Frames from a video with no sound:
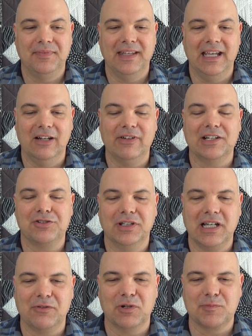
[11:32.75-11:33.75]
and I've actually
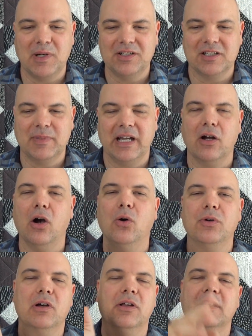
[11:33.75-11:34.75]
gotten responses back, oh,
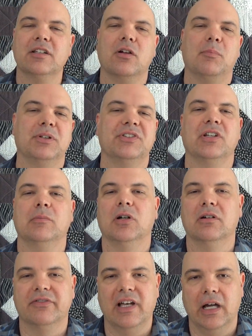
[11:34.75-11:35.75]
no, that's all placebo
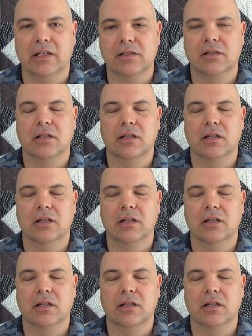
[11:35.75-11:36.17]
effect.